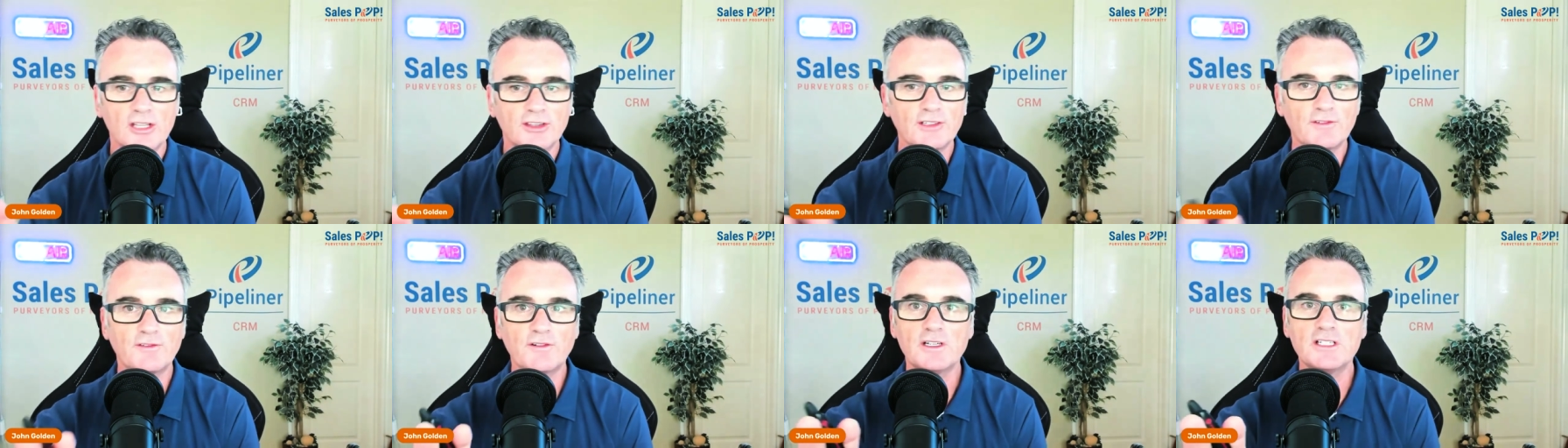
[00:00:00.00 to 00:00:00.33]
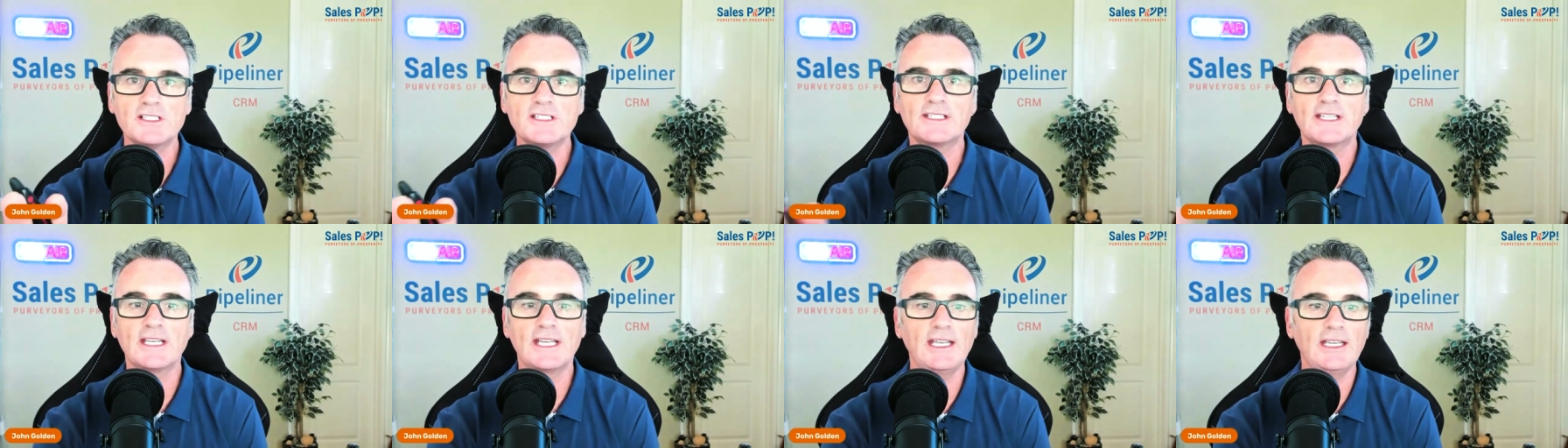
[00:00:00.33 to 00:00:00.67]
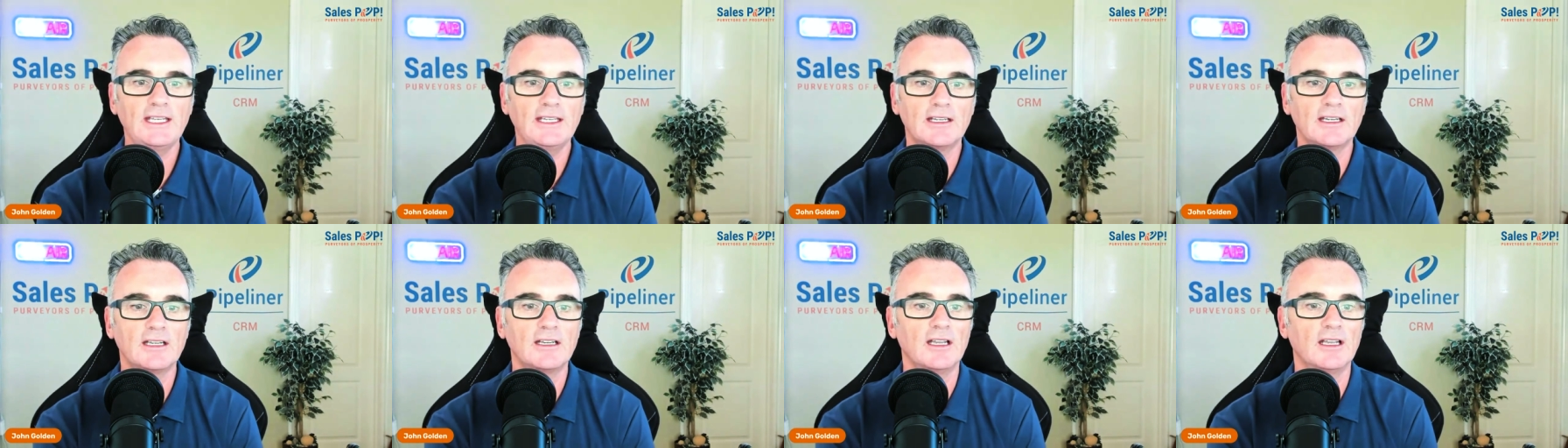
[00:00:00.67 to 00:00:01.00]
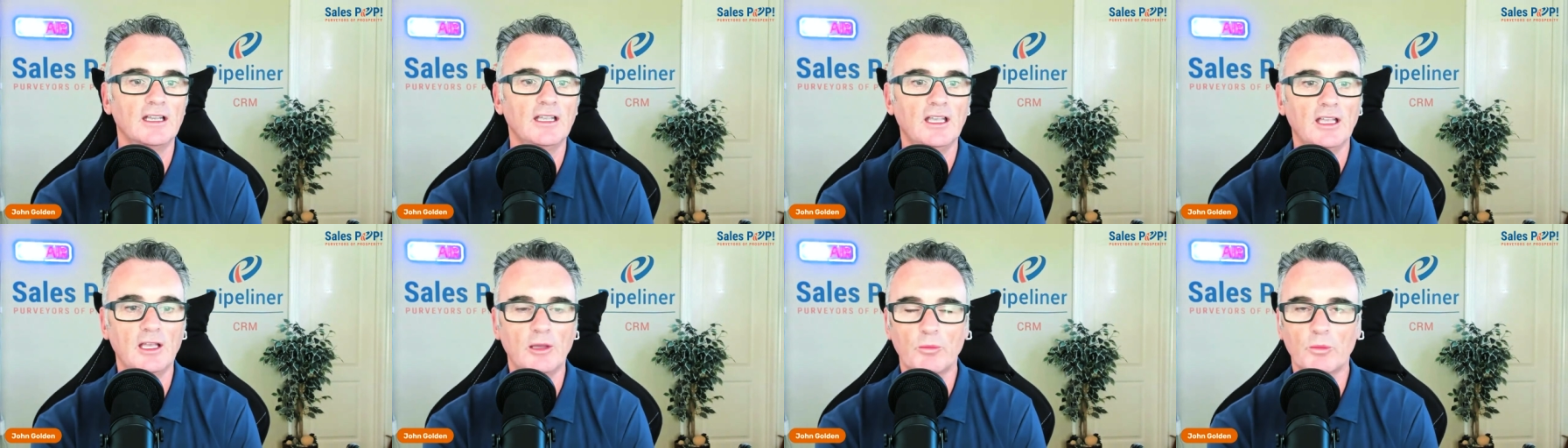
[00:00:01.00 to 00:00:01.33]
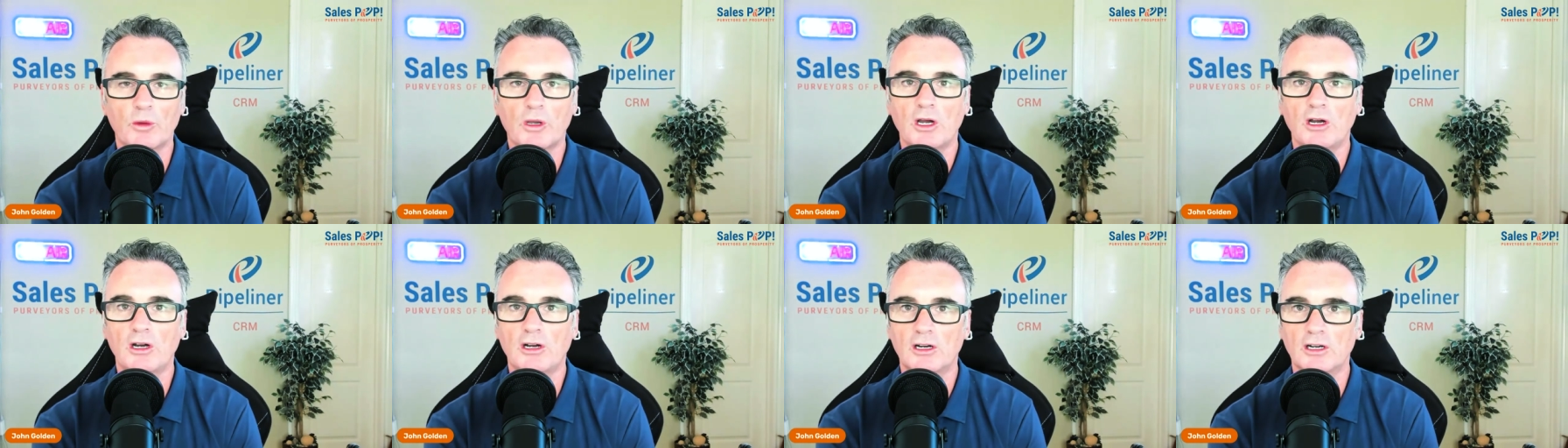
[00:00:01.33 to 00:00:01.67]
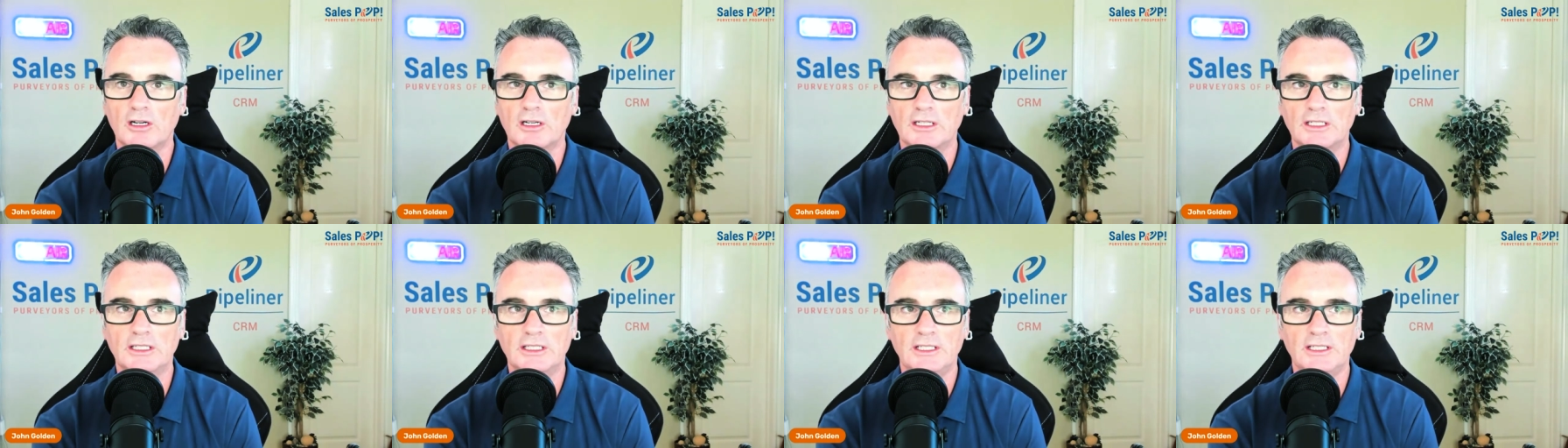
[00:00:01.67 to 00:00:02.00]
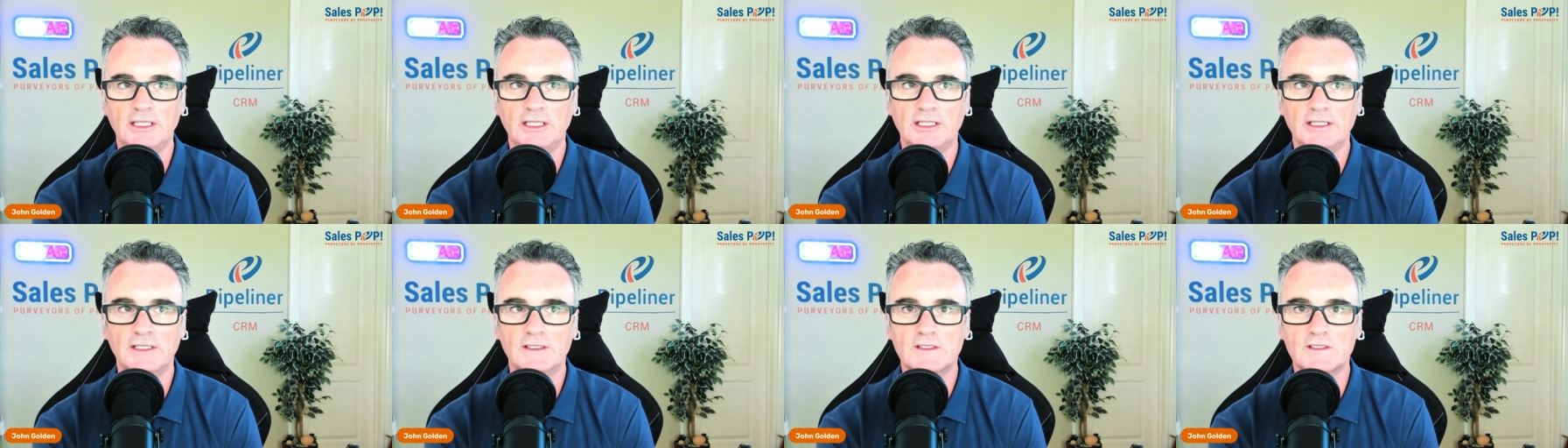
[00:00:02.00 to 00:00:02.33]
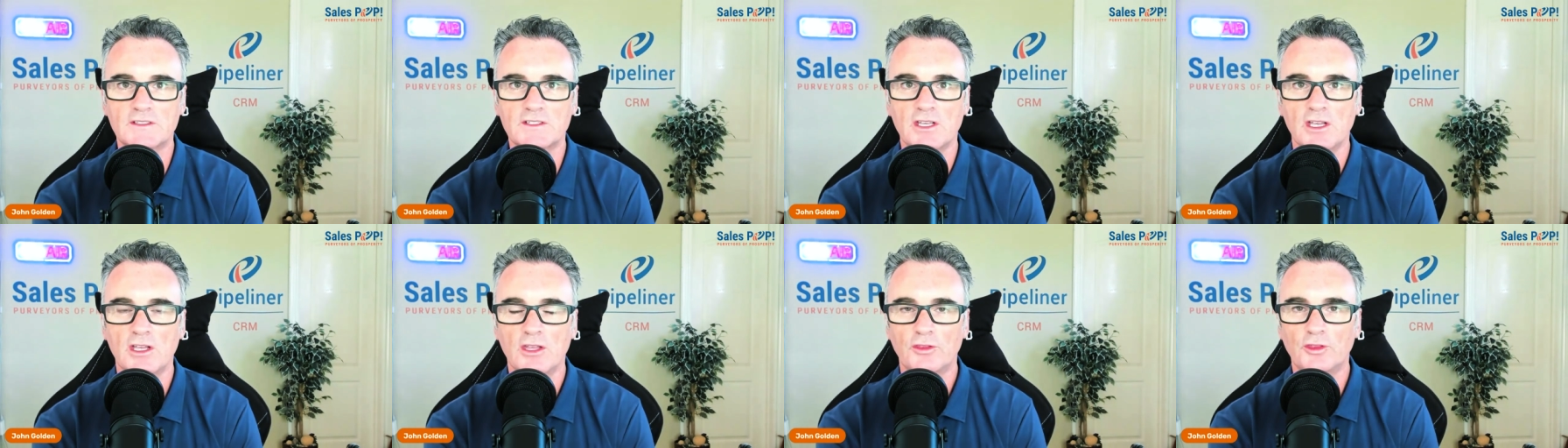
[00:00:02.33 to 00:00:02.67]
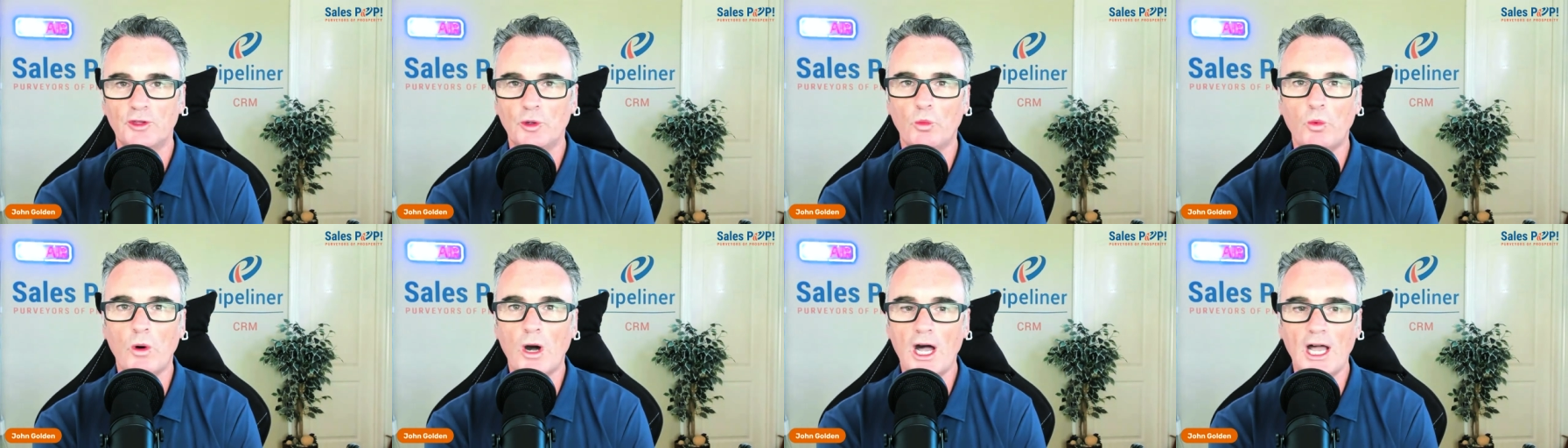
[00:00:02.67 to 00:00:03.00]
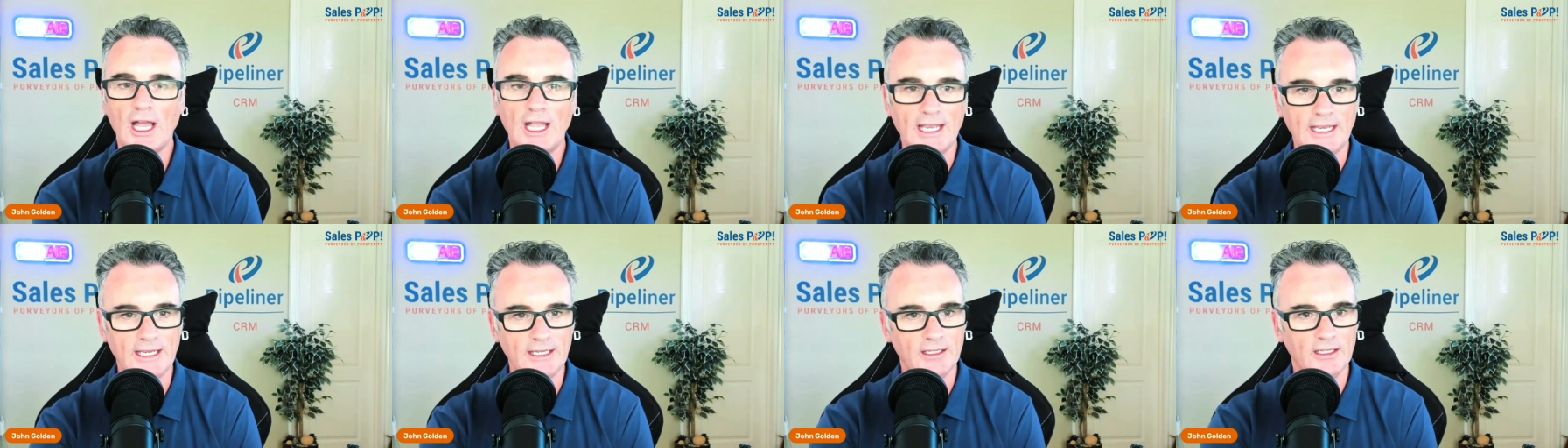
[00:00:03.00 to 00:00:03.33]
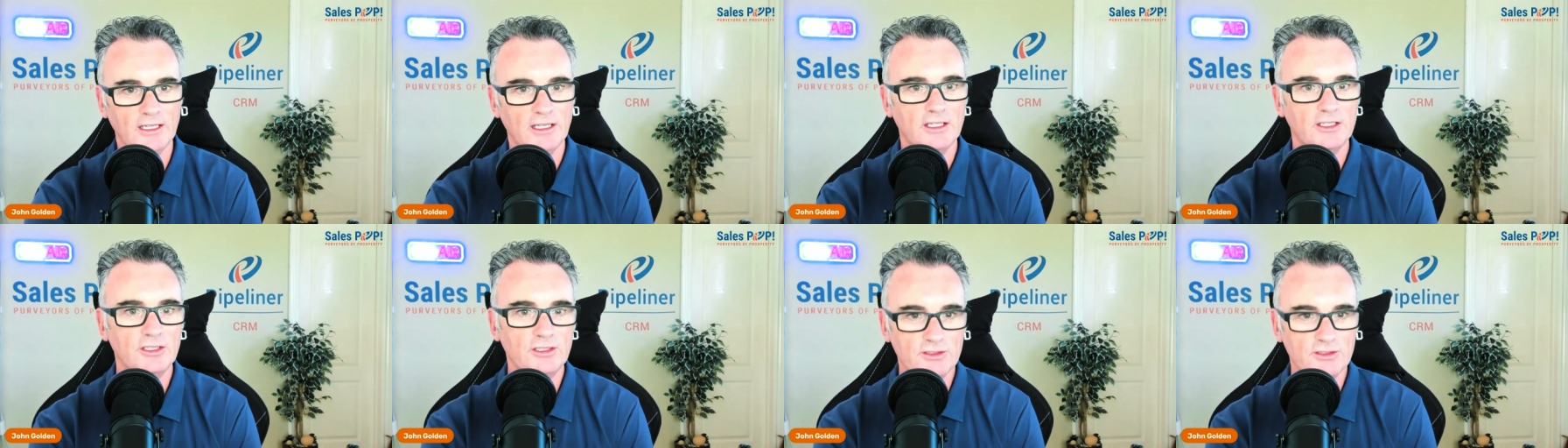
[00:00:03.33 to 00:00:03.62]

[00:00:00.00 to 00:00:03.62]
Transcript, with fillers: The first thing, um, Karl, is the why.